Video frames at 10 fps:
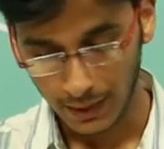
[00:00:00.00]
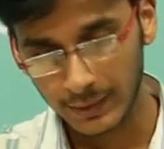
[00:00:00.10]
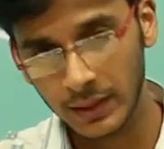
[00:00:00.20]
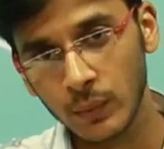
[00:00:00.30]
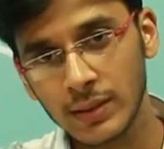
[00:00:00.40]

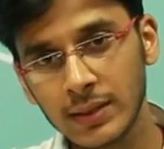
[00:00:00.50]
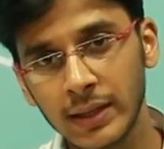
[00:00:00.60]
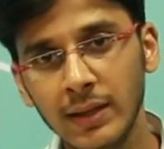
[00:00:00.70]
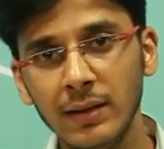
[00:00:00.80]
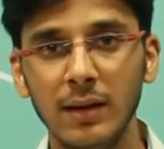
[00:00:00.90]
and then once
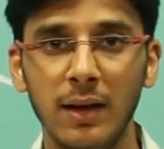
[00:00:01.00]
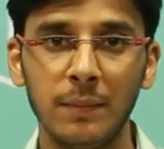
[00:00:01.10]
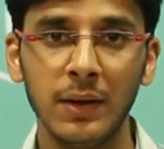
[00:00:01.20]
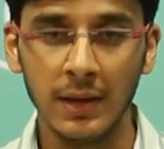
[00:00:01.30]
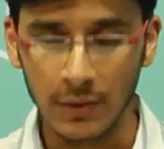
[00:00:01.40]
again up.
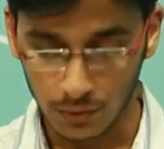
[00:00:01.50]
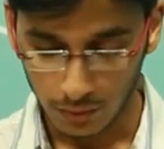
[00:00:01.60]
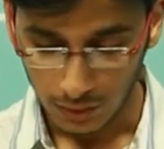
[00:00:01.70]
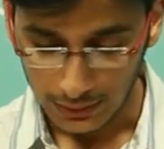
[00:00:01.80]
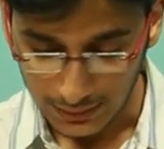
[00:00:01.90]

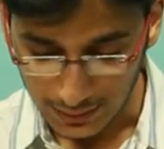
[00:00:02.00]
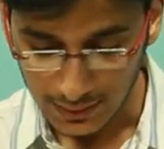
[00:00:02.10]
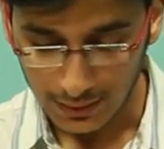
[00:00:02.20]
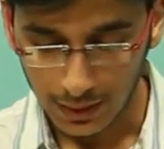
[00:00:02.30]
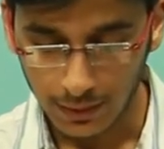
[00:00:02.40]
So this
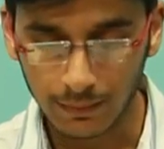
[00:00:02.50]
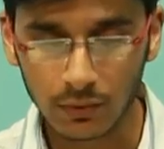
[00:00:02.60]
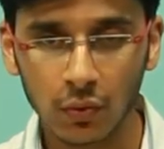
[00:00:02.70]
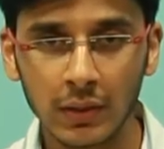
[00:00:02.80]
is done so